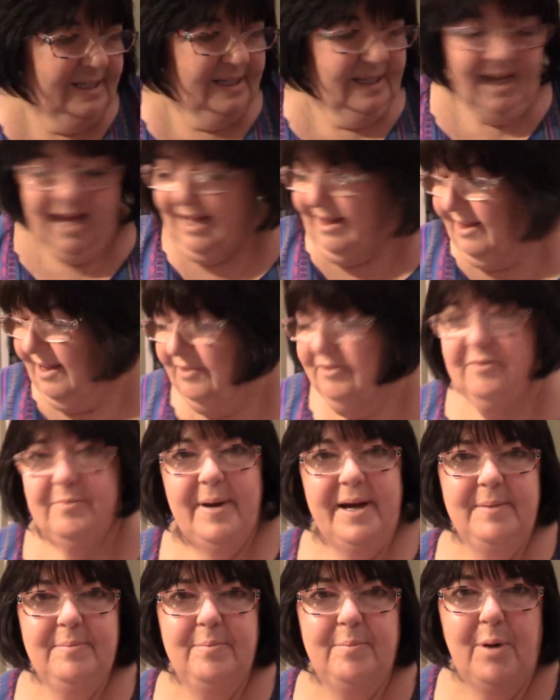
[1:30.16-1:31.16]
I love
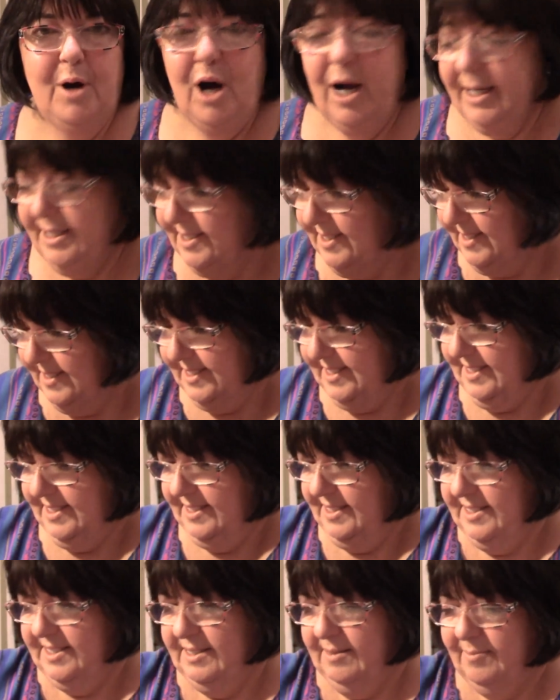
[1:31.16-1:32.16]
my box
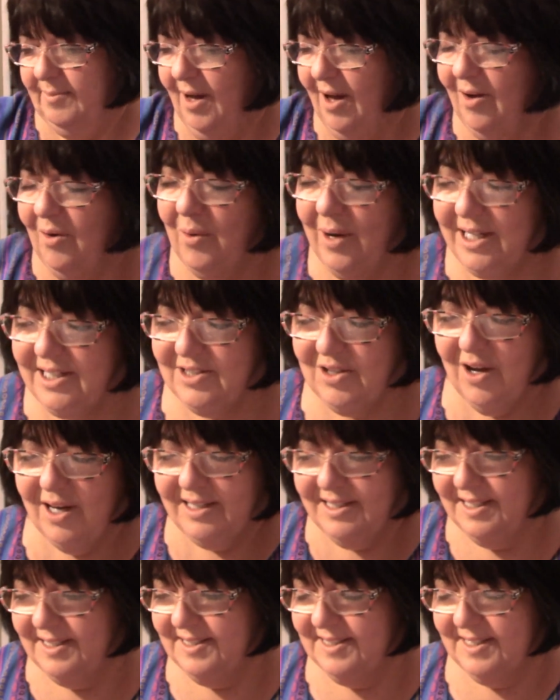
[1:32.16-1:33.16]
system. Oh, I
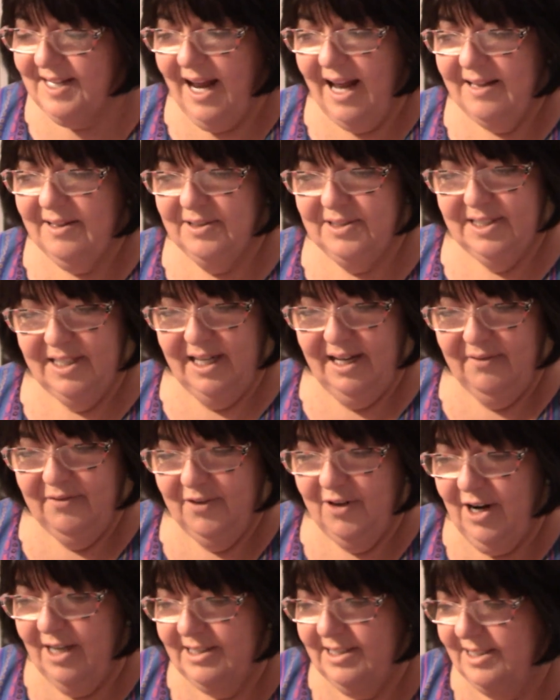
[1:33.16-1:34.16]
talked to Skylar today. I
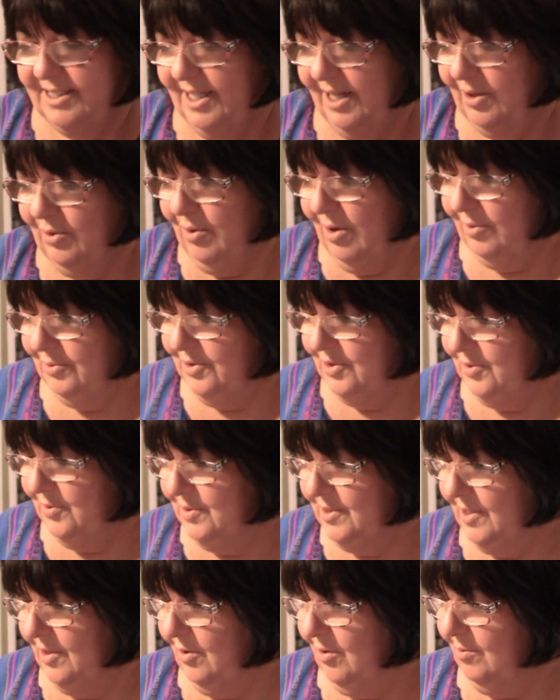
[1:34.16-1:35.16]
forgot to tell her I was
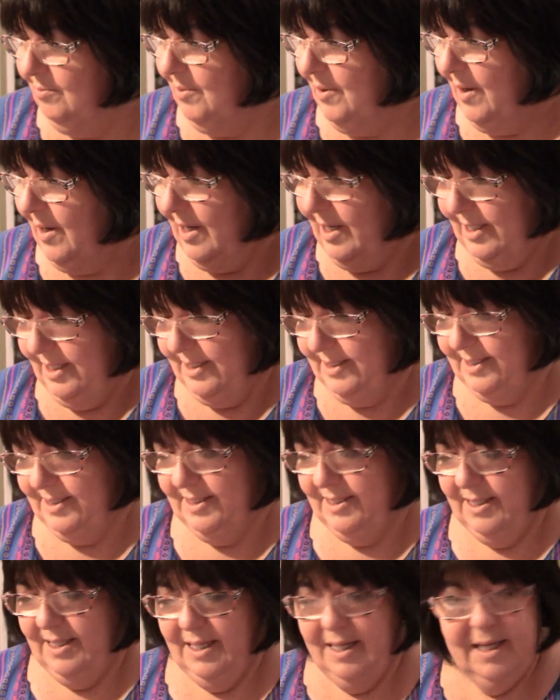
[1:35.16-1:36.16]
using her
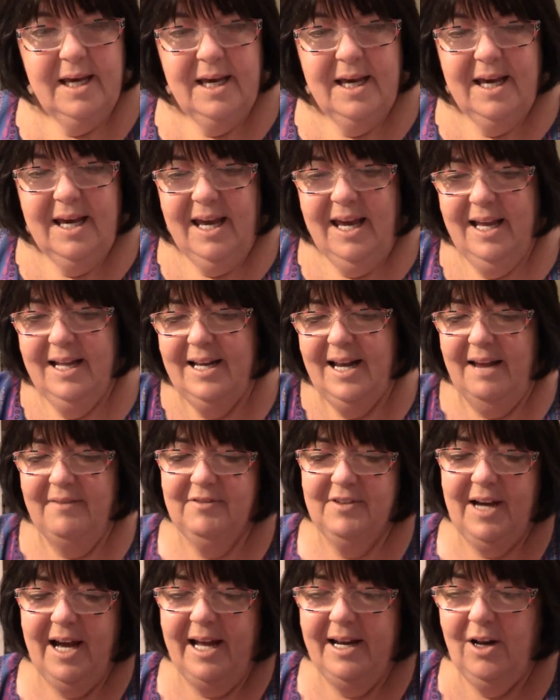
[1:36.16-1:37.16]
box. And
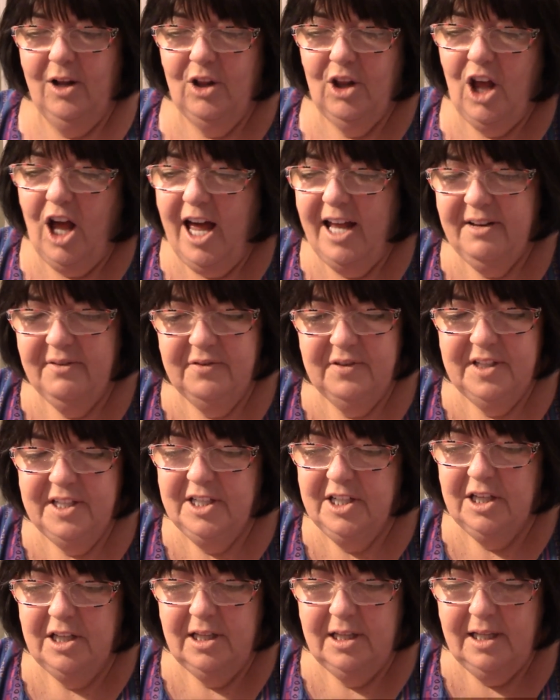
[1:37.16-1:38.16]
I've got a lot of
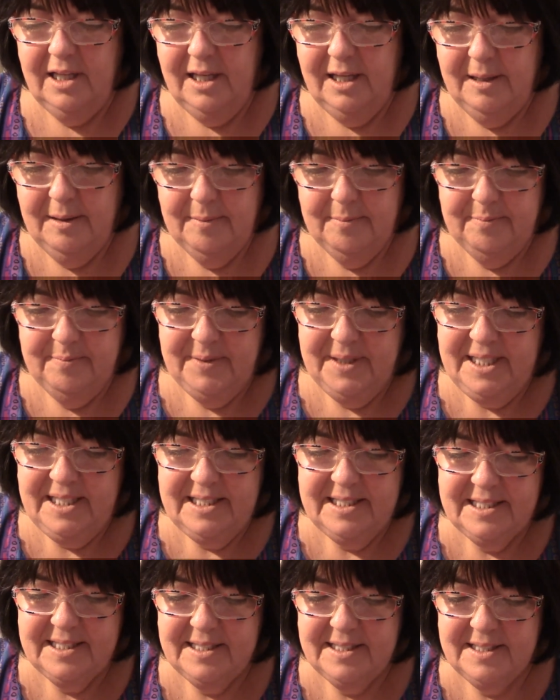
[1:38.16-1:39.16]
little
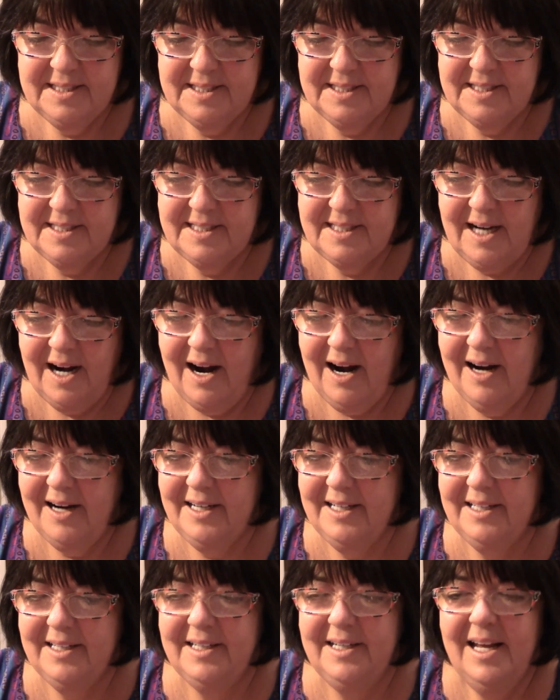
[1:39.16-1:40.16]
pieces
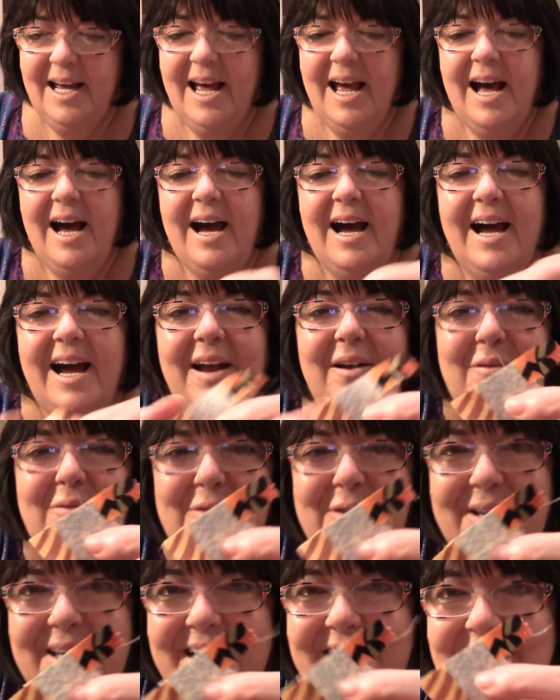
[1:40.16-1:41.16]
started. I
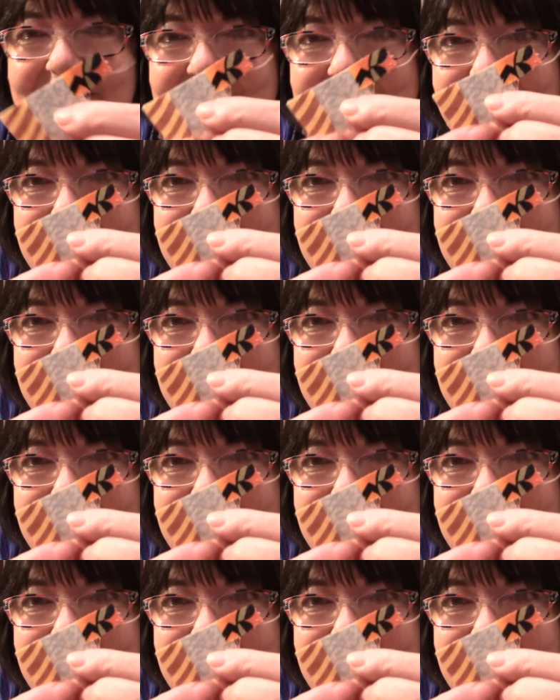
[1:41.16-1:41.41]
really